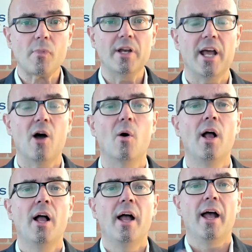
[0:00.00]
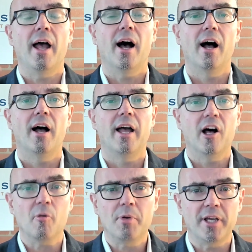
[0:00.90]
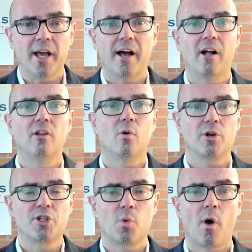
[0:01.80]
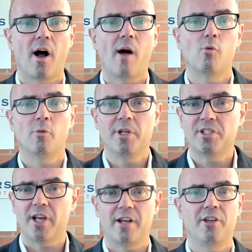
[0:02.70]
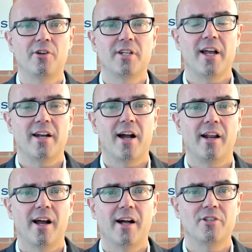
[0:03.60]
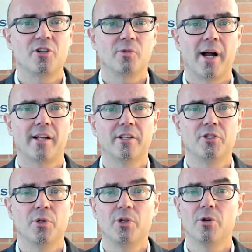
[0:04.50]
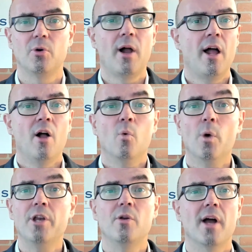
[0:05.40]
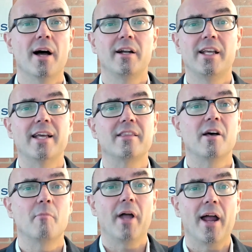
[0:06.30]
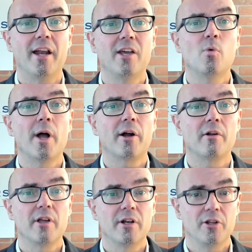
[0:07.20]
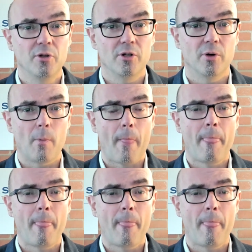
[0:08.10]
Now, LPL or Schwab will be sending your 1099s directly to you. We do not get them any quicker than you do.